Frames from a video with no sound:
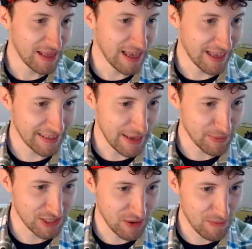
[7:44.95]

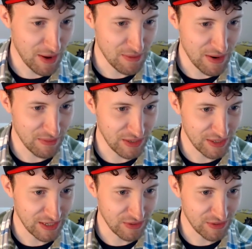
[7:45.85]
Yamato and Momo are
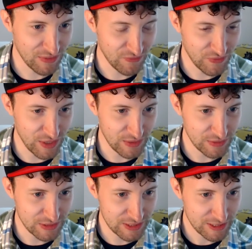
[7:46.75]
looking on
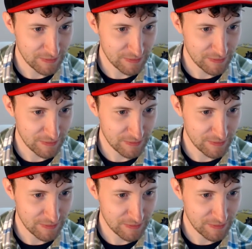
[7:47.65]
confused.